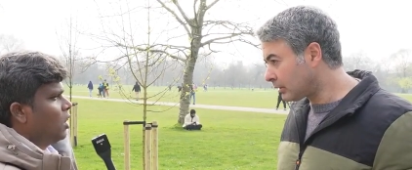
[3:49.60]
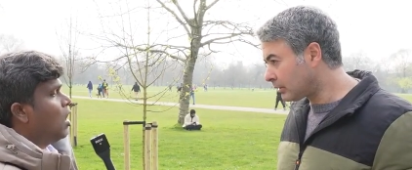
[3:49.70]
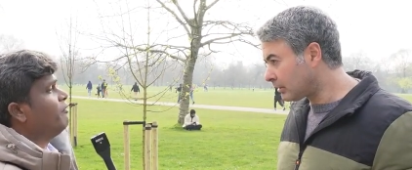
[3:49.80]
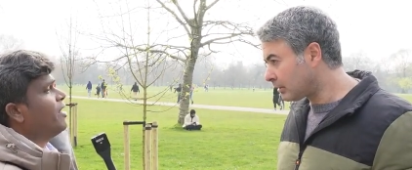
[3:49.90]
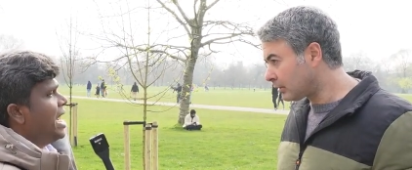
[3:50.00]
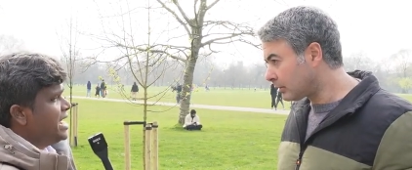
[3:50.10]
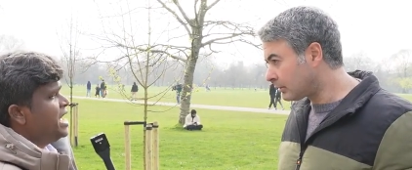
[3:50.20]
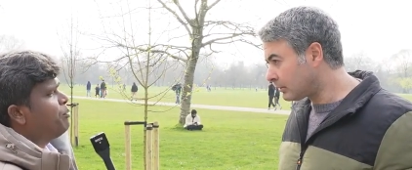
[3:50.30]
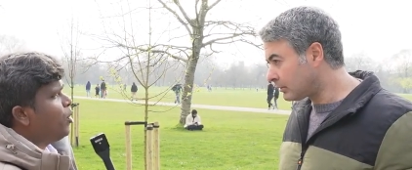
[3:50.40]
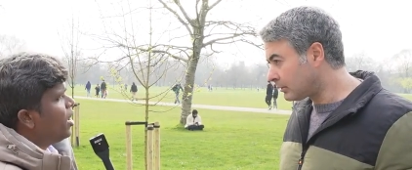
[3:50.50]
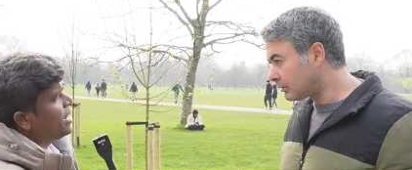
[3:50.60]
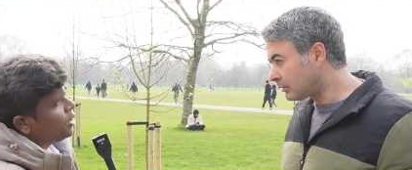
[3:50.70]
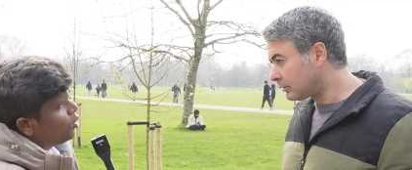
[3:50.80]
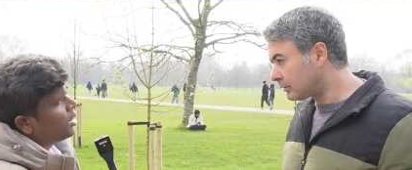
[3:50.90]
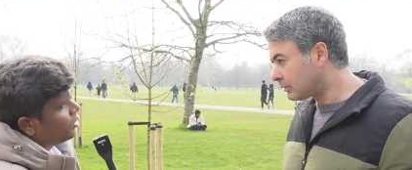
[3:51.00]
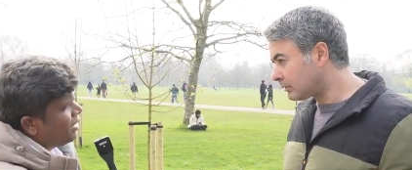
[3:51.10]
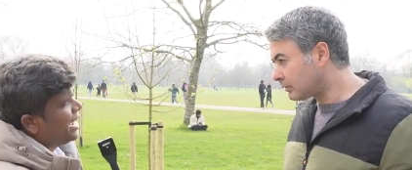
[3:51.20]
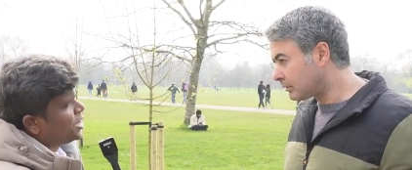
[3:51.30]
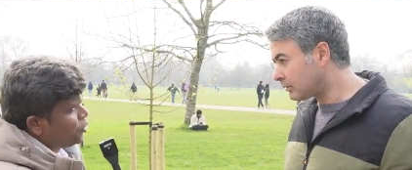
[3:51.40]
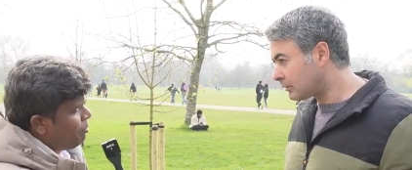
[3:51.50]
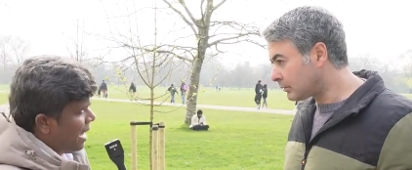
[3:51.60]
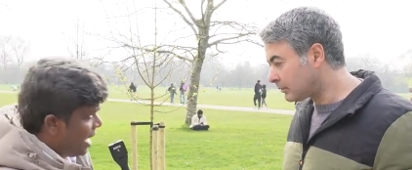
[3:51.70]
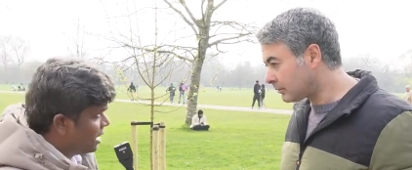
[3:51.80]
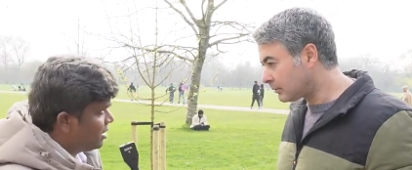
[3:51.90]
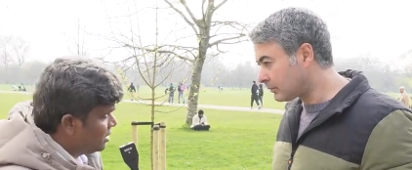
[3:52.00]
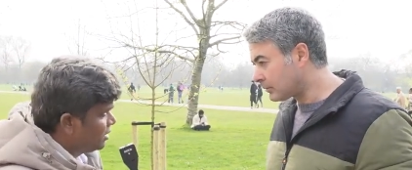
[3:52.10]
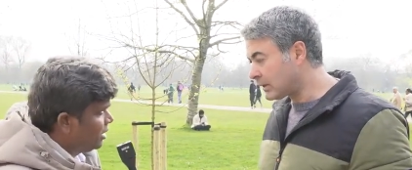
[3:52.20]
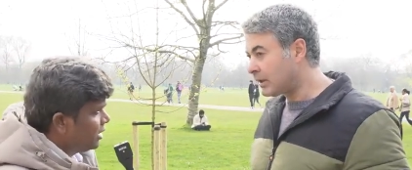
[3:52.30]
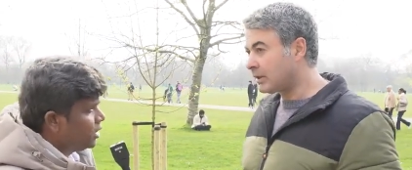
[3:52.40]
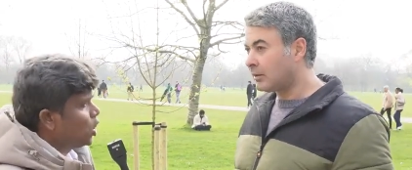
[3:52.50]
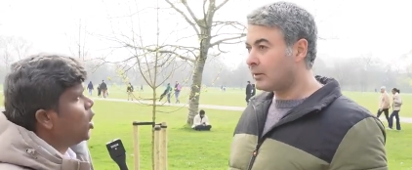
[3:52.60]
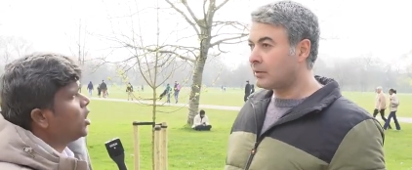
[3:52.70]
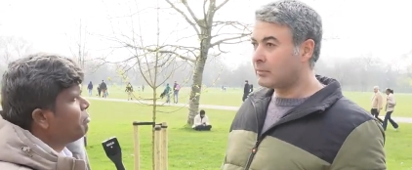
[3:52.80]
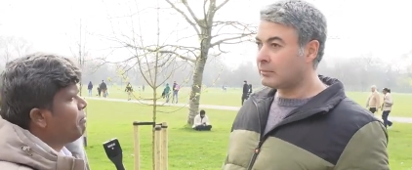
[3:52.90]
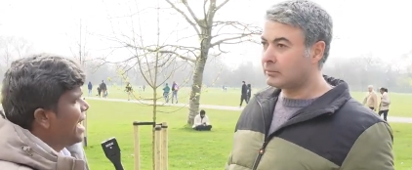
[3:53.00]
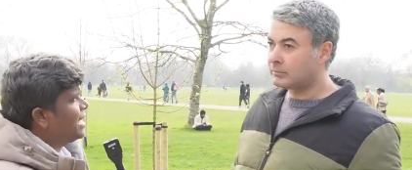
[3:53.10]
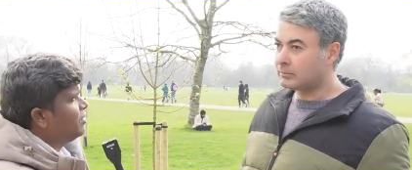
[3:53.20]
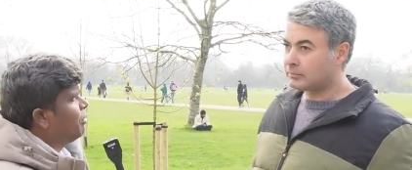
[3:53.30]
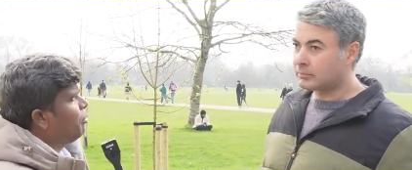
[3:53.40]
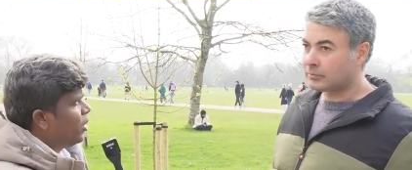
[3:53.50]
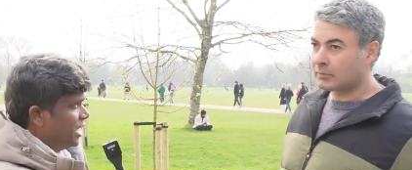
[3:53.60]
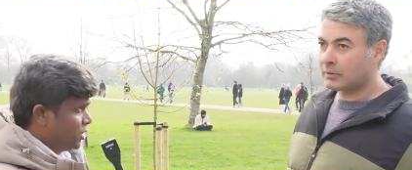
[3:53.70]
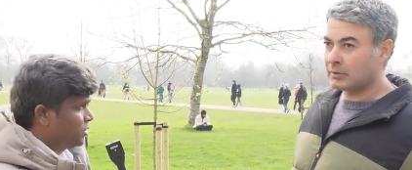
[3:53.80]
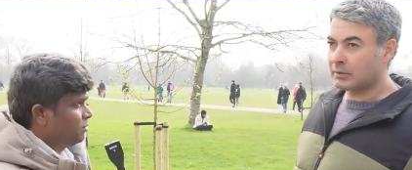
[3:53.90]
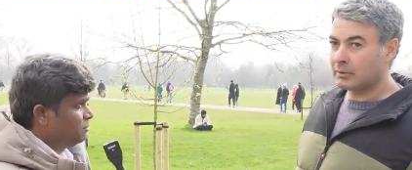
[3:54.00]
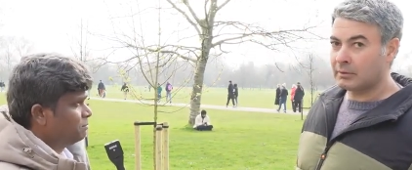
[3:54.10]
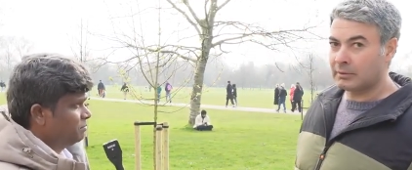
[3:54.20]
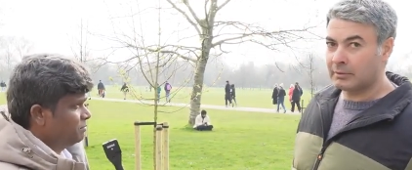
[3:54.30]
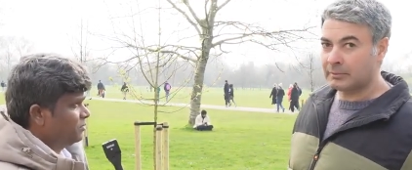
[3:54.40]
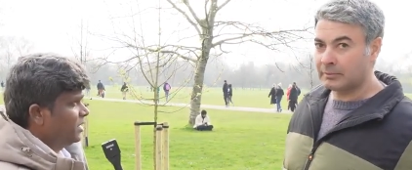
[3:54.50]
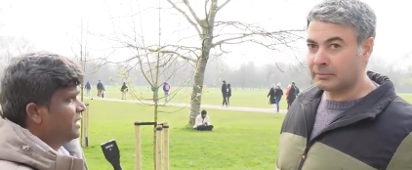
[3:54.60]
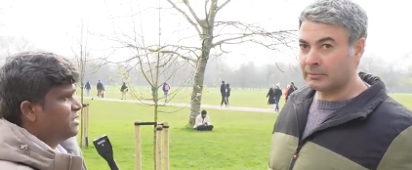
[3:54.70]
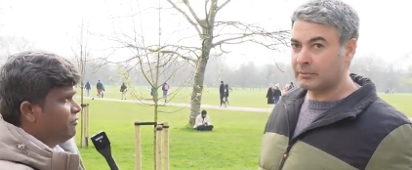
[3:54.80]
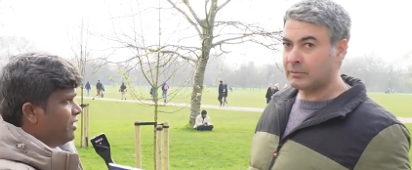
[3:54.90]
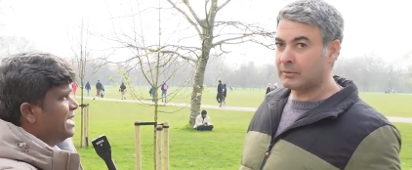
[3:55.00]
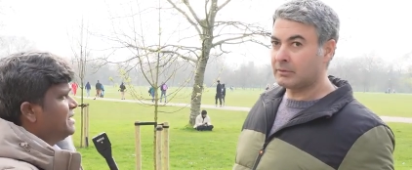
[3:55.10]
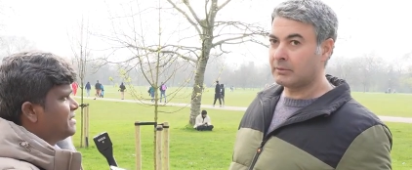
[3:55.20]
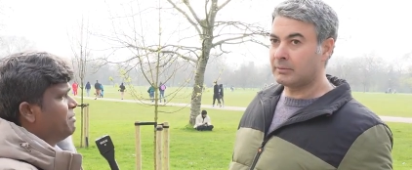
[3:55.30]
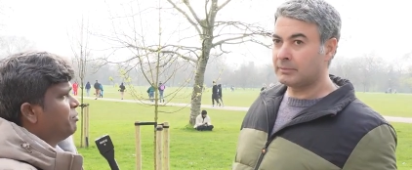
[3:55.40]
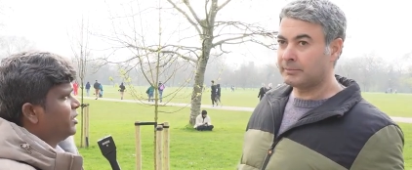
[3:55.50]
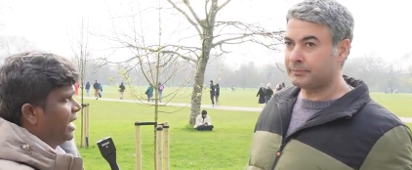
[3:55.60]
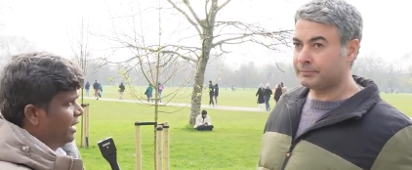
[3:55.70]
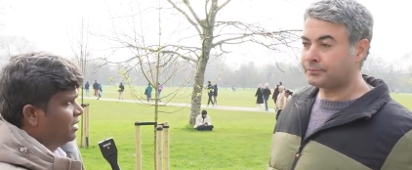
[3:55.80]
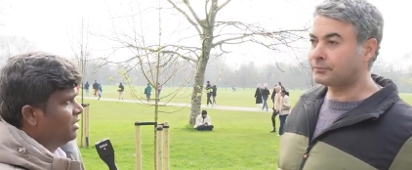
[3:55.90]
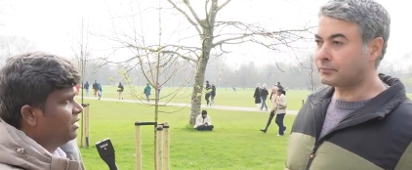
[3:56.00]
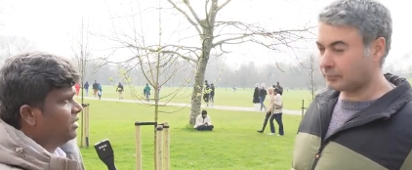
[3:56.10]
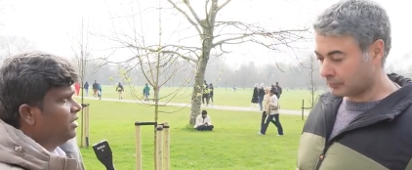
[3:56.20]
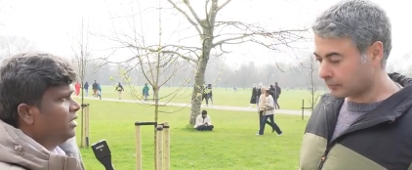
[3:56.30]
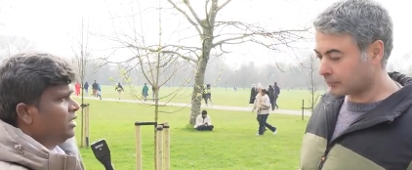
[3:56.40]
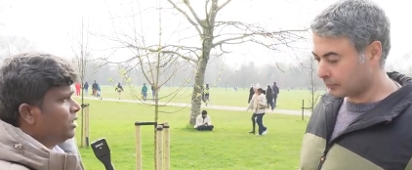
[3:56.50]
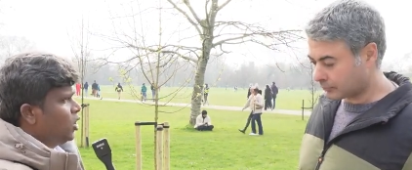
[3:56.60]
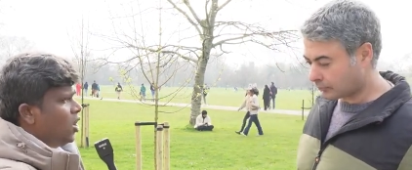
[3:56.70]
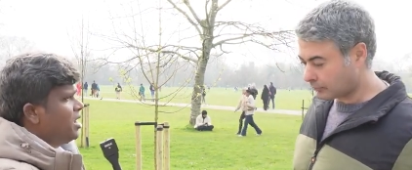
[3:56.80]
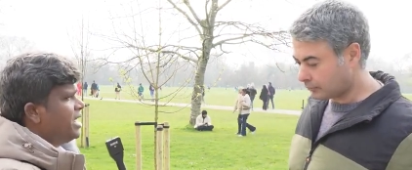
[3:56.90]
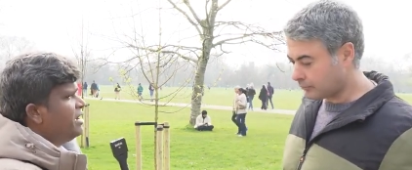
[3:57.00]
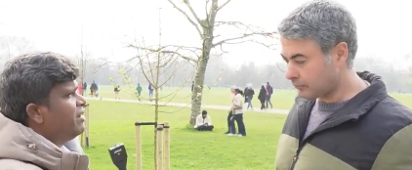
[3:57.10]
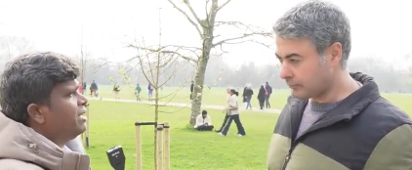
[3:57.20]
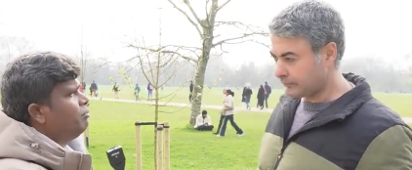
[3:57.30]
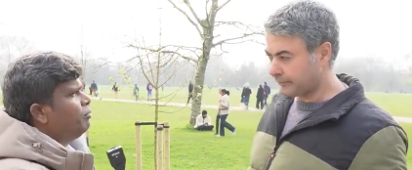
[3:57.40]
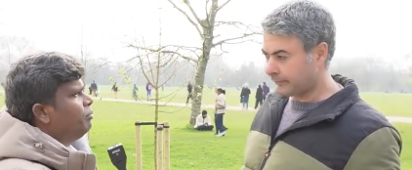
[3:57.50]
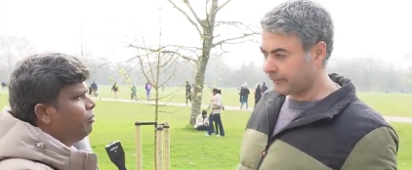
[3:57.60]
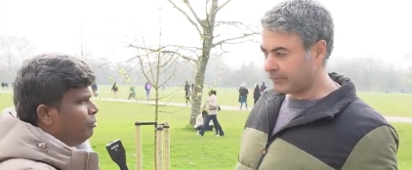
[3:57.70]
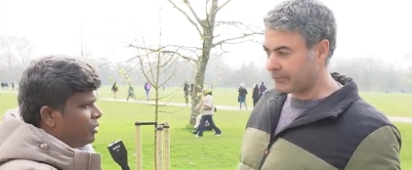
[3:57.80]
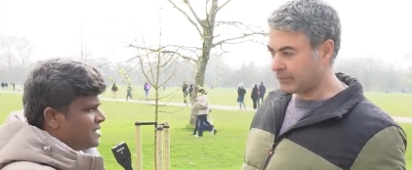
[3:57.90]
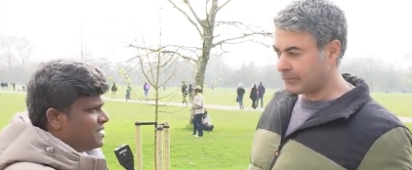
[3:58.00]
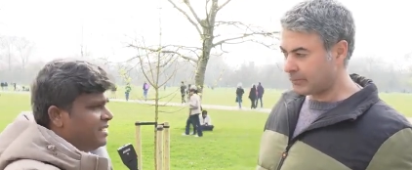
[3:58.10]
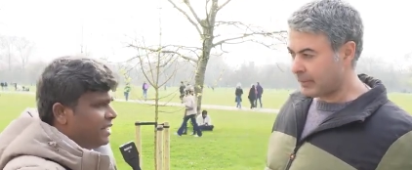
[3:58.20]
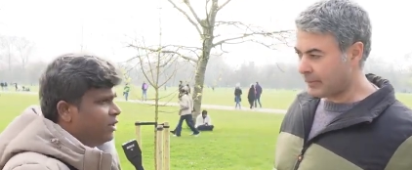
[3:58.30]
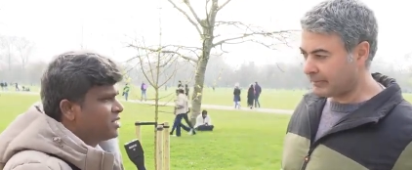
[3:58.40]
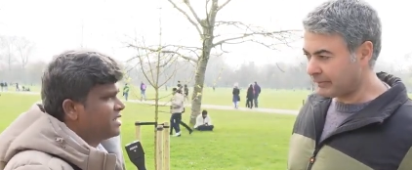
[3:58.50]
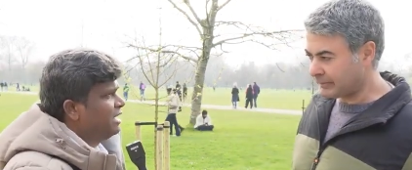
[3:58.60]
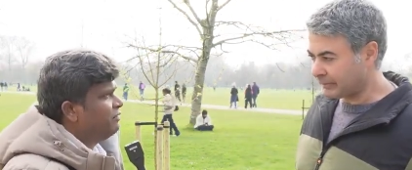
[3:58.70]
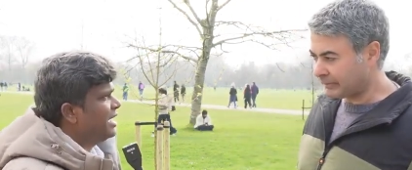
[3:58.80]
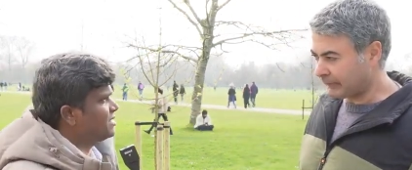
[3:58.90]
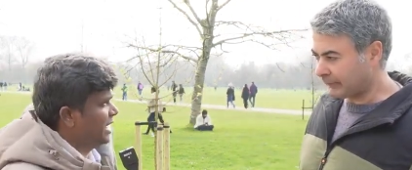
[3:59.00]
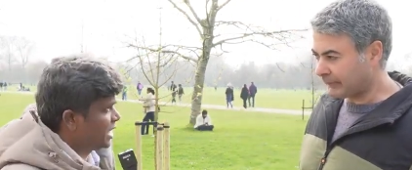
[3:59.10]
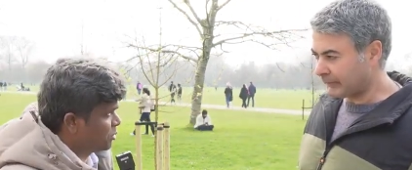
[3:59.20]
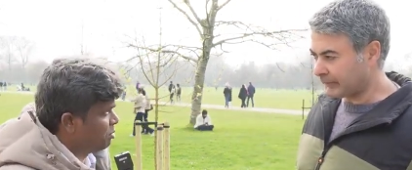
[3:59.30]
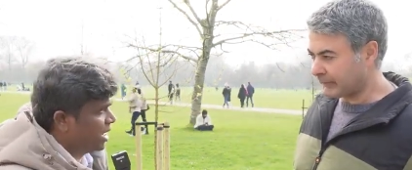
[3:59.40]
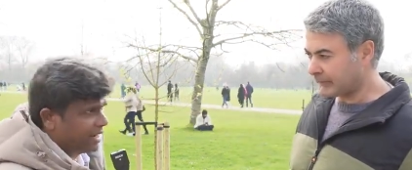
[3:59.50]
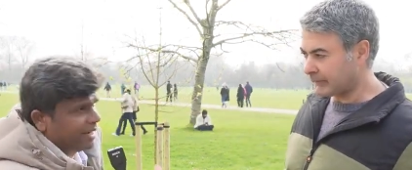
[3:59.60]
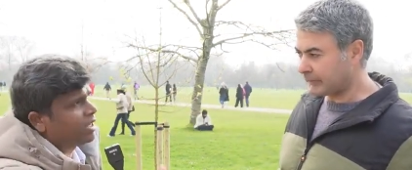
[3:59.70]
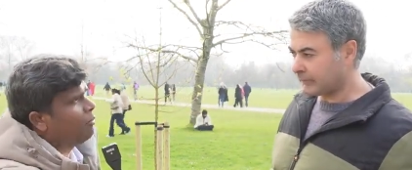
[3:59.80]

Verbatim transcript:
Speaker 1: of any point you are trying to make, don't make the point. It's a very simple thing. Don't even present yourself as an expert in